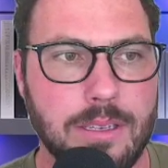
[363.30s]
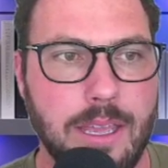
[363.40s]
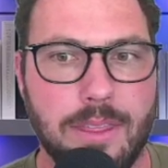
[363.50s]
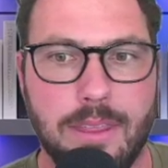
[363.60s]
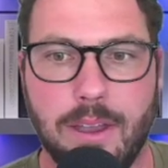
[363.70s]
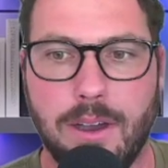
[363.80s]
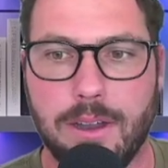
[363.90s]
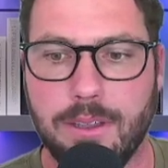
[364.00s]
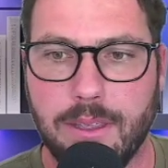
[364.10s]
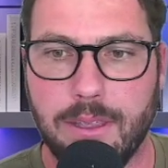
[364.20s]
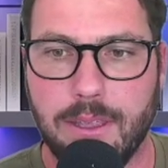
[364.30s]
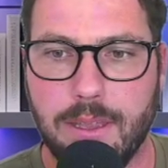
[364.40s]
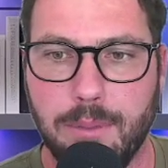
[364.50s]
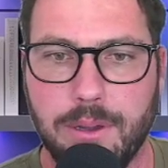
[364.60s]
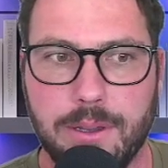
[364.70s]
the audio
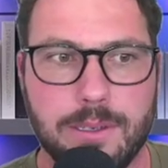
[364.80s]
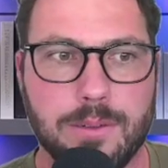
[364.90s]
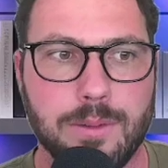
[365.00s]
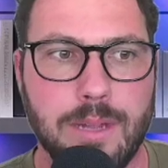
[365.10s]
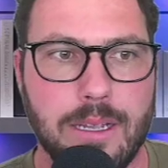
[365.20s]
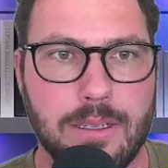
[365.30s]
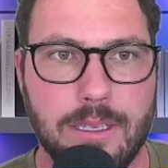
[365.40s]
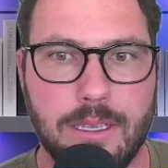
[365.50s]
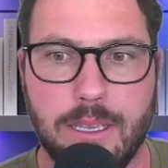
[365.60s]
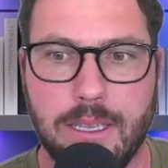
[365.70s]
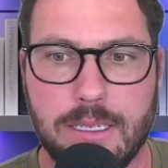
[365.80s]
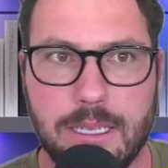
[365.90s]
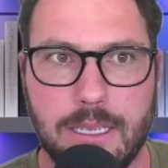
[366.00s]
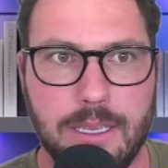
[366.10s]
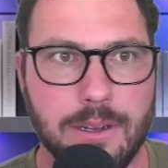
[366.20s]
and put it directly into
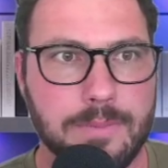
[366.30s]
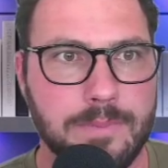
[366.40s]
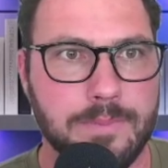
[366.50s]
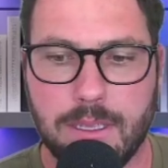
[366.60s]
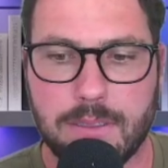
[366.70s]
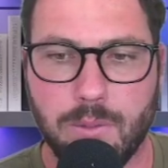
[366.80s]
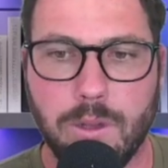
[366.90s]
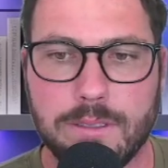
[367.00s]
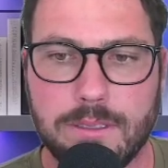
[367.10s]
here. So once that